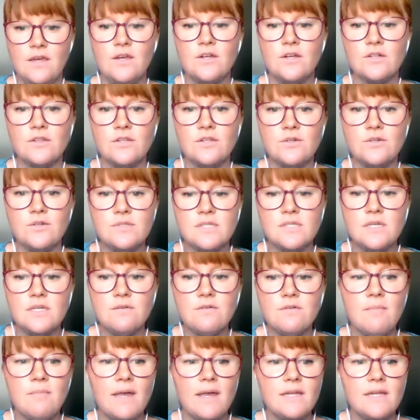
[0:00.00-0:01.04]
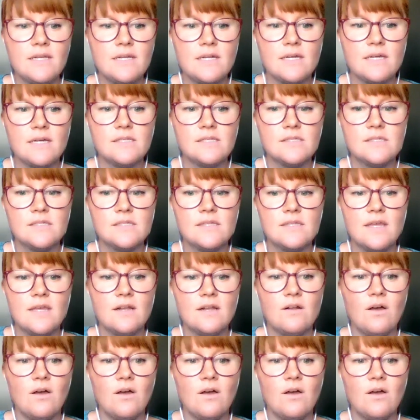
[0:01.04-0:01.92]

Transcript: Lucy reminded us that